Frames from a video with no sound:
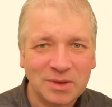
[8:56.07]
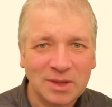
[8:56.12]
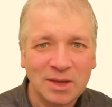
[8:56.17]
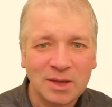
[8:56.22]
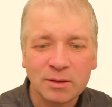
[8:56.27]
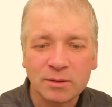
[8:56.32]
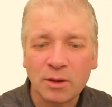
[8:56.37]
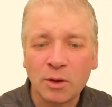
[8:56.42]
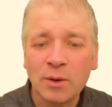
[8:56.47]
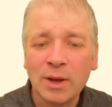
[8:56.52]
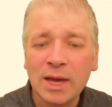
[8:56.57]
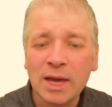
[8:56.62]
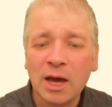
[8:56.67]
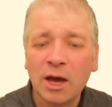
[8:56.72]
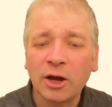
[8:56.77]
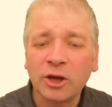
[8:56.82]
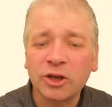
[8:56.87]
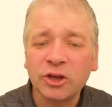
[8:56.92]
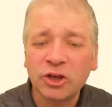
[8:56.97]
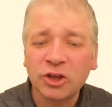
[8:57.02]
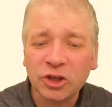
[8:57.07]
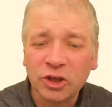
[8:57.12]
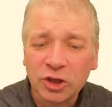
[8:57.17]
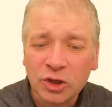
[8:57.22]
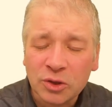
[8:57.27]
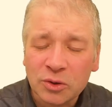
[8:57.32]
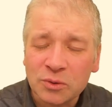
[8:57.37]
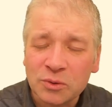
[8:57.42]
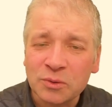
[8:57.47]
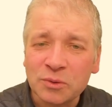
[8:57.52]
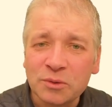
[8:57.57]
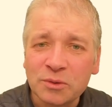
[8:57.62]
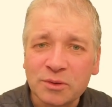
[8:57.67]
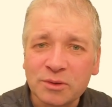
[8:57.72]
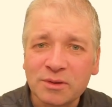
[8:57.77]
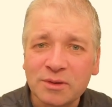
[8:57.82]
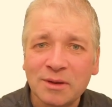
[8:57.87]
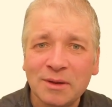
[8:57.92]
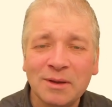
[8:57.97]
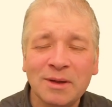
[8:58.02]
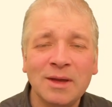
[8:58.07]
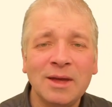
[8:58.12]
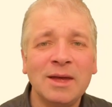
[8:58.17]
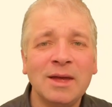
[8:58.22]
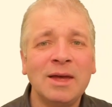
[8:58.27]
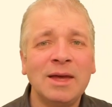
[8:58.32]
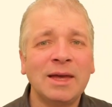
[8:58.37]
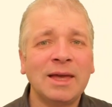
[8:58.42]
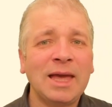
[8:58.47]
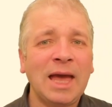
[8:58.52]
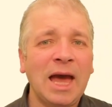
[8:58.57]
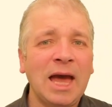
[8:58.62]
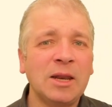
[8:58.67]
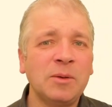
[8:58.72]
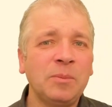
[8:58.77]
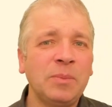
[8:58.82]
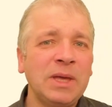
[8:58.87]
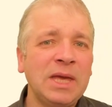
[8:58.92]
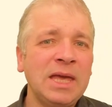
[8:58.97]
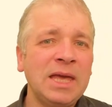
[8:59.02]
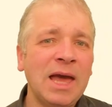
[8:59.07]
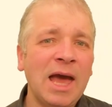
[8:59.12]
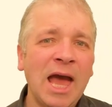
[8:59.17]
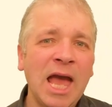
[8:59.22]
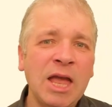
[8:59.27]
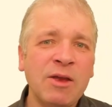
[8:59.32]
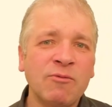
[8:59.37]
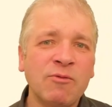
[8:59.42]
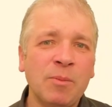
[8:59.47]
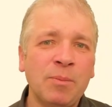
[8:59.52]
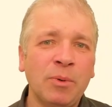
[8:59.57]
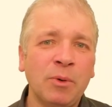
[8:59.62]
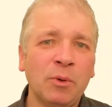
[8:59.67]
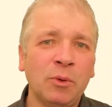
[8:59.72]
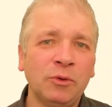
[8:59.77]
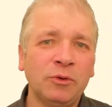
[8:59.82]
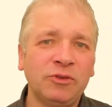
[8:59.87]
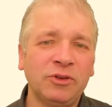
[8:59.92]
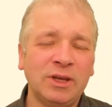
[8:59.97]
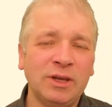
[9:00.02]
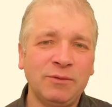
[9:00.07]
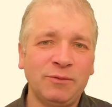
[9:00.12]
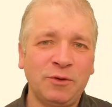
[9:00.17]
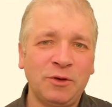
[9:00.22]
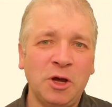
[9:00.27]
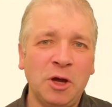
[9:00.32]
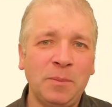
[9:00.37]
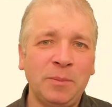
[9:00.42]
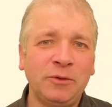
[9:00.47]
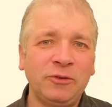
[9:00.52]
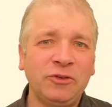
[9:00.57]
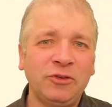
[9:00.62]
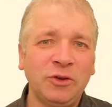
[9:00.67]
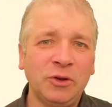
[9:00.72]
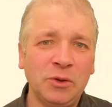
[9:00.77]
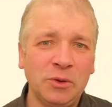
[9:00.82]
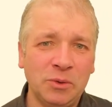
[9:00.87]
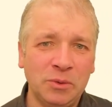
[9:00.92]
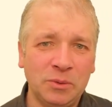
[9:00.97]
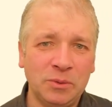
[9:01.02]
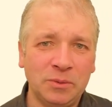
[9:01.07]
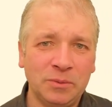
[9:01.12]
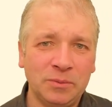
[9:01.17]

So here, accused can be a reporting verb too.